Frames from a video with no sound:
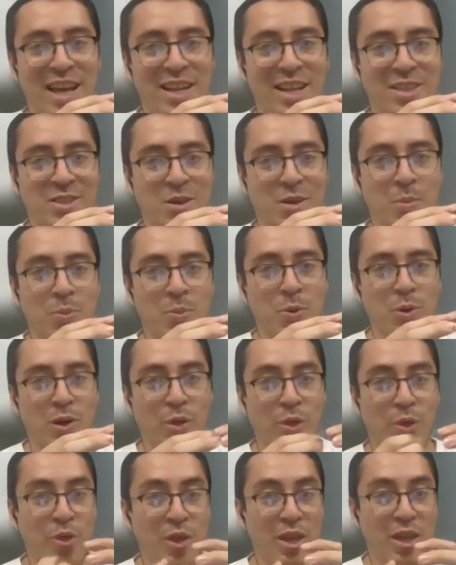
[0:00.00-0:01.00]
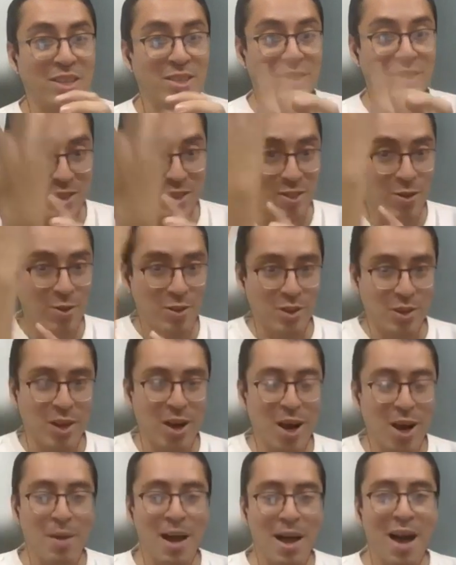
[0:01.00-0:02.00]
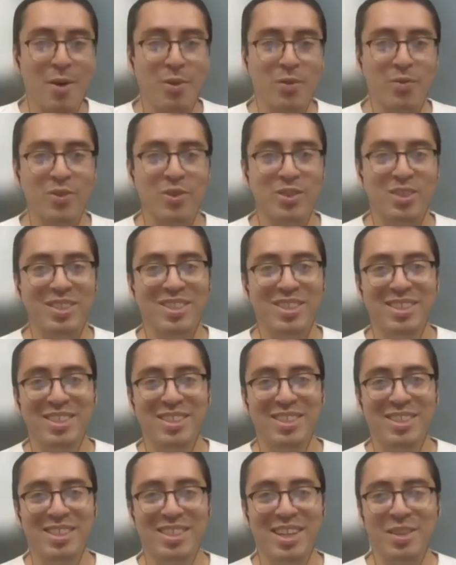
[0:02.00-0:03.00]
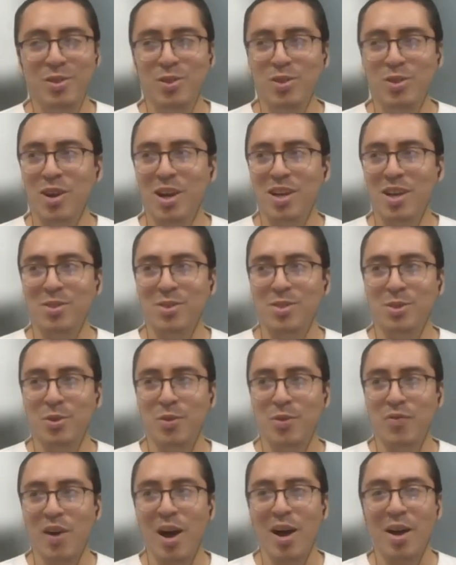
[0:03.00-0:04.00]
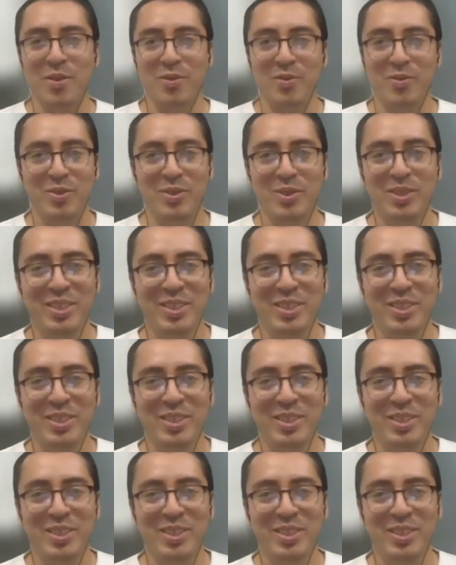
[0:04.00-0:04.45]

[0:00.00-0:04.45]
at some point things just start to come out of it, and they're trying to survive.